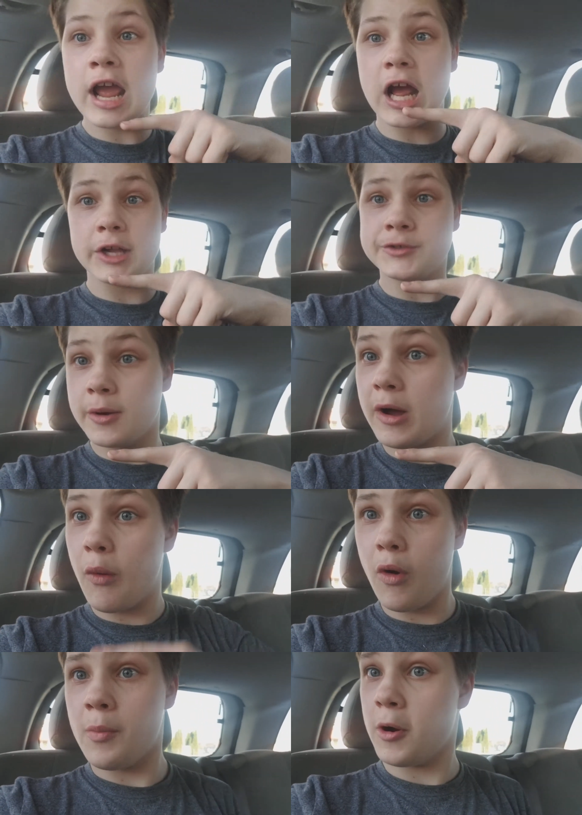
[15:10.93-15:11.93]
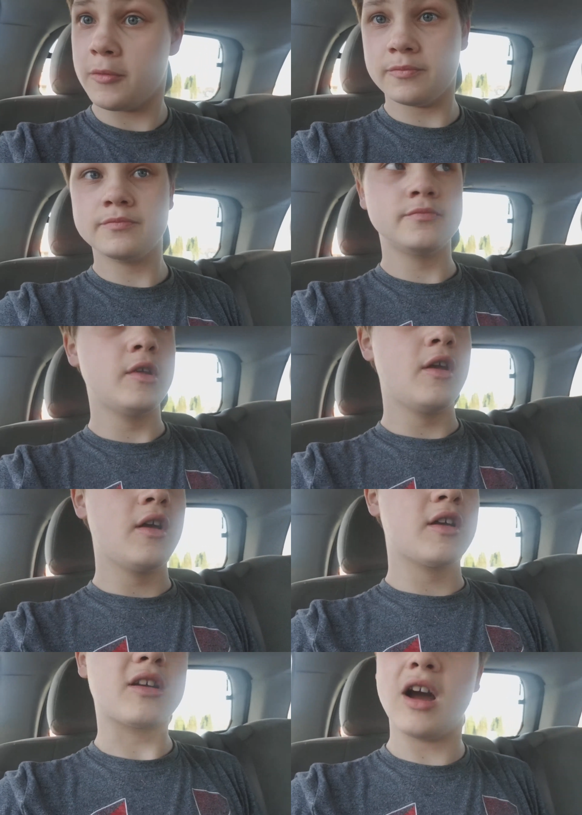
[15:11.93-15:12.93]
got in trouble at Walmart.
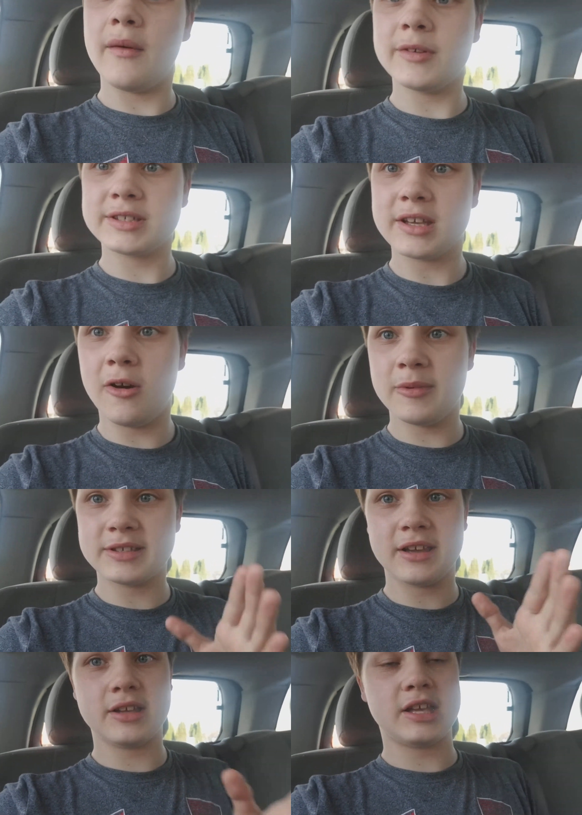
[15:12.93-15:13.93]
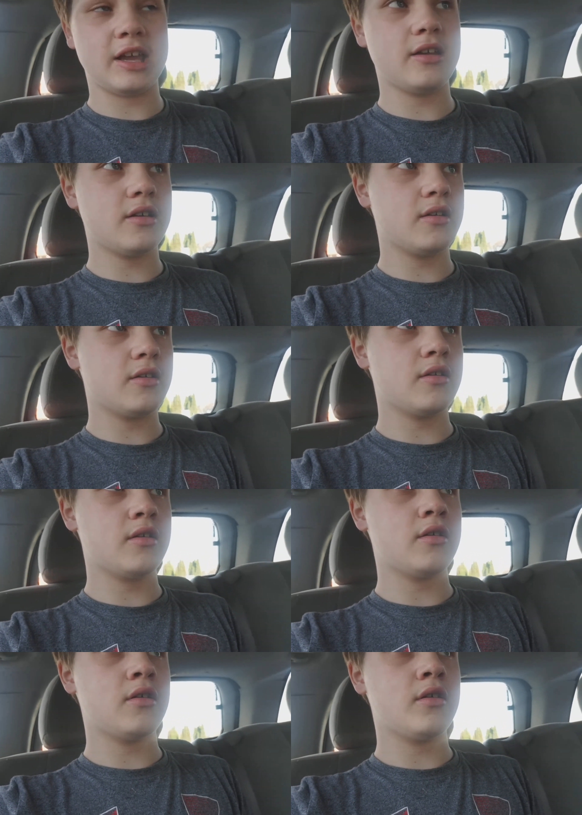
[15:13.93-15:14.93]
Convis almost getting. I got a
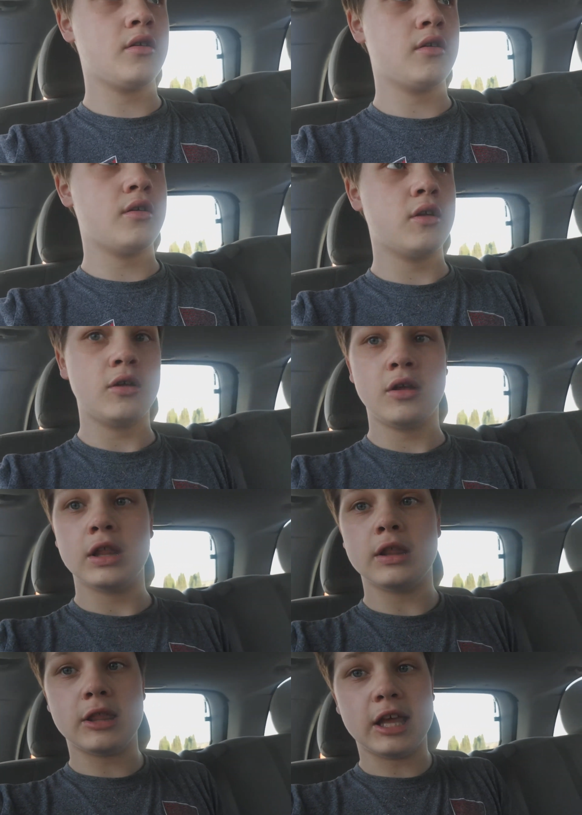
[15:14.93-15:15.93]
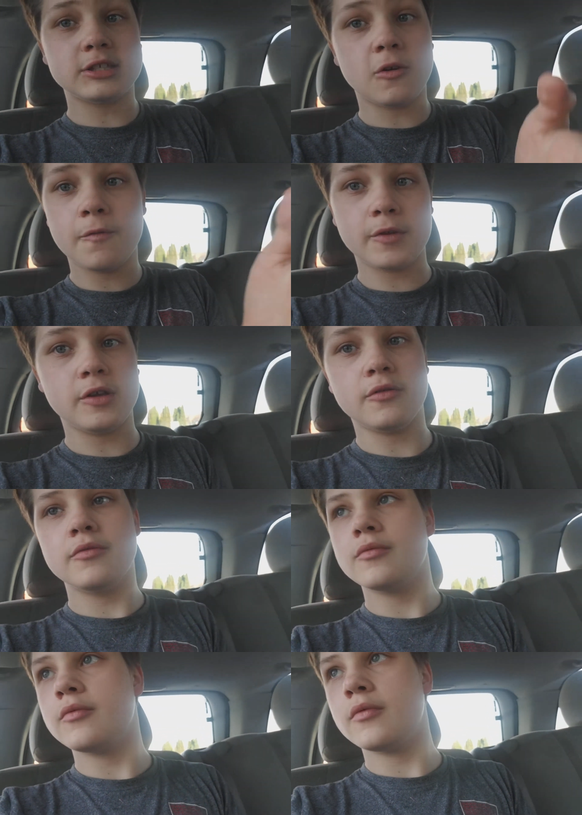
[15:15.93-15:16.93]
highlighter. That's cool for you.
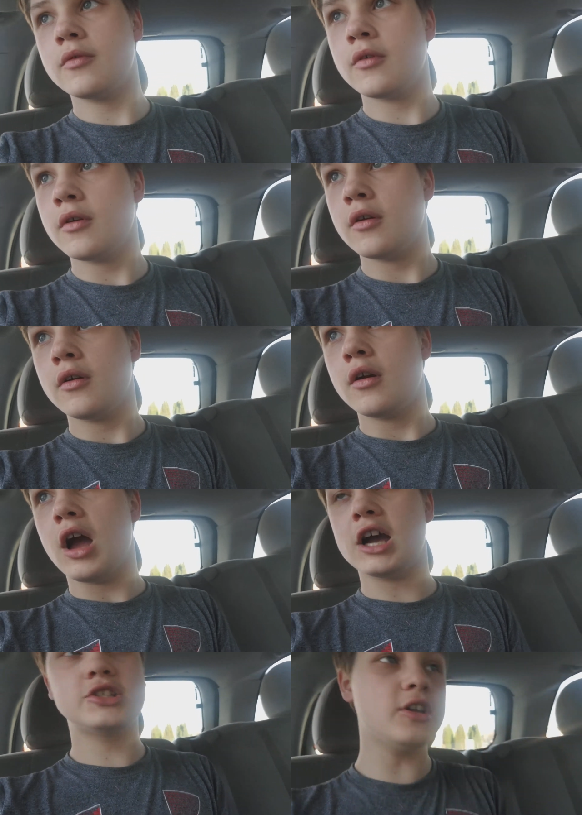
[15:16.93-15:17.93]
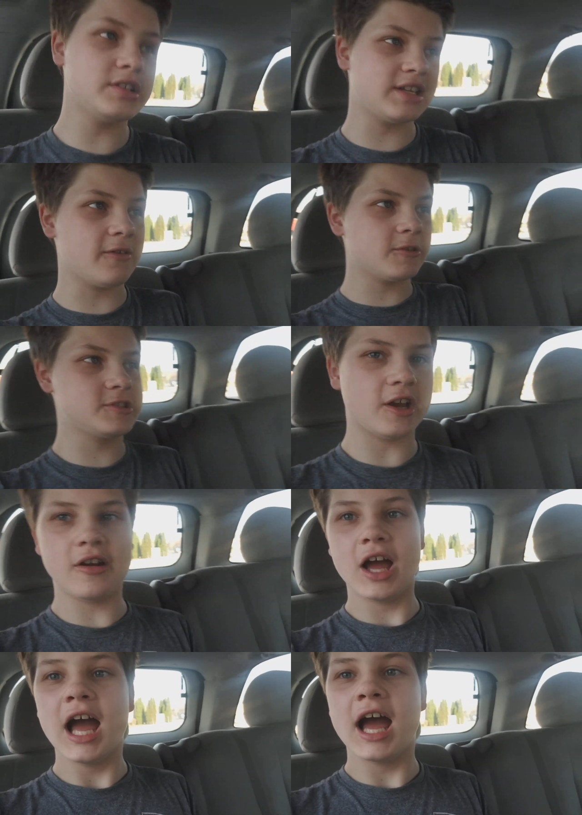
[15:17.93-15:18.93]
Literally. I should have stayed with Joe. A